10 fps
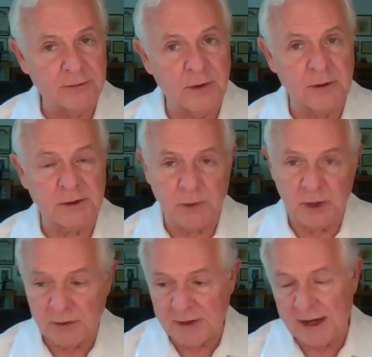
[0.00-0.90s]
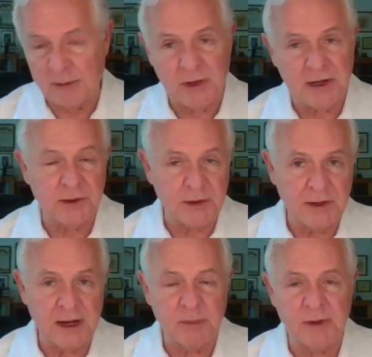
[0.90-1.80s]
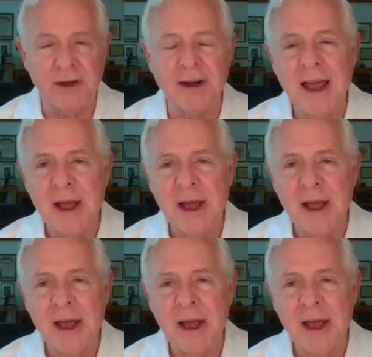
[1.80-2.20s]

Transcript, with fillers: folks, well, you can't be here, you can't be there.